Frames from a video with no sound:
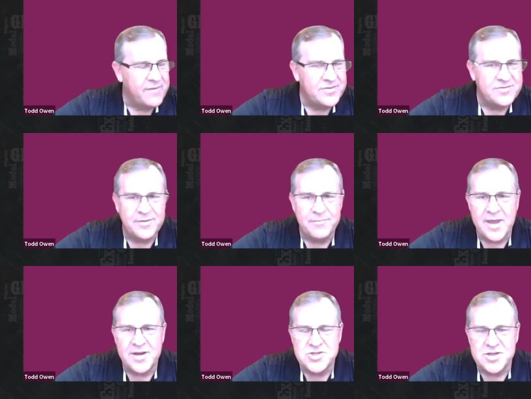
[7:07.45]
obviously
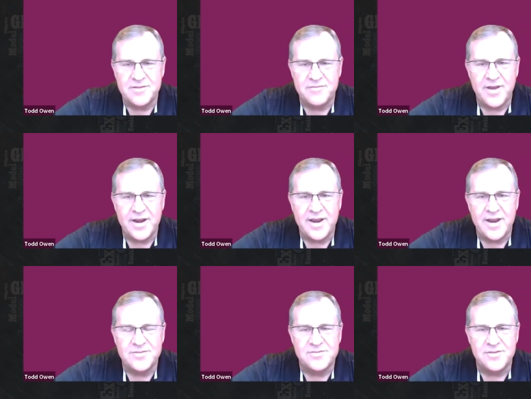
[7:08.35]
managing the
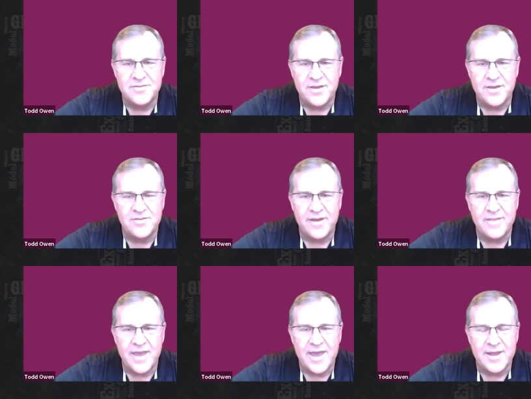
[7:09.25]
finances and things
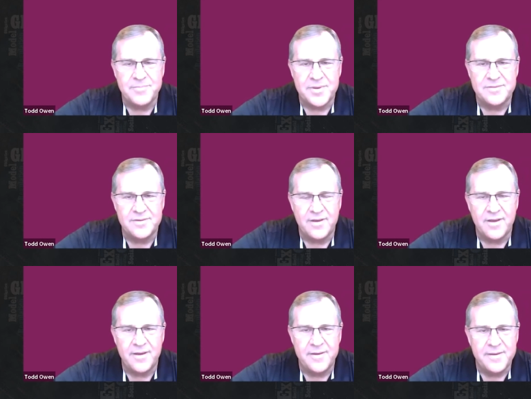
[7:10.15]
like that. But,
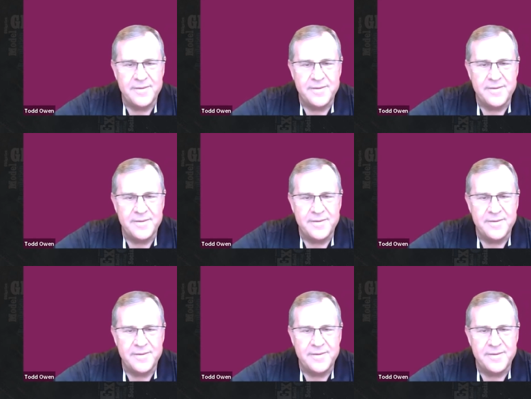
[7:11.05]
uh,